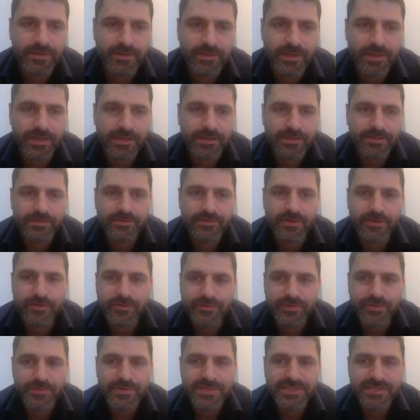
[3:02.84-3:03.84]
Like
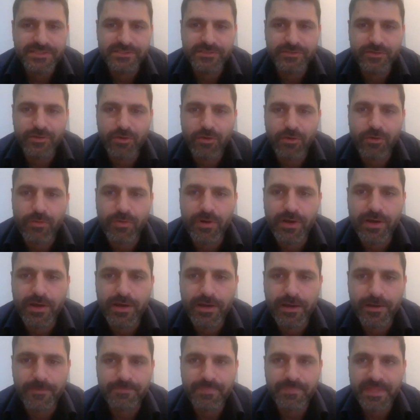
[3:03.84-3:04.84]
there, there is no
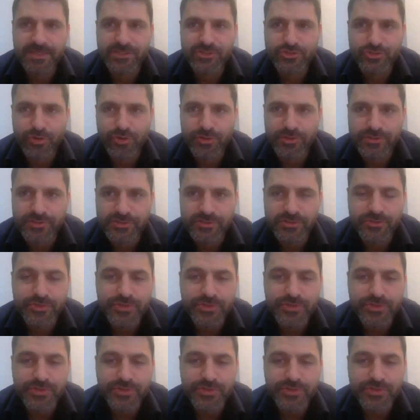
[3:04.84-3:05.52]
uh, choice.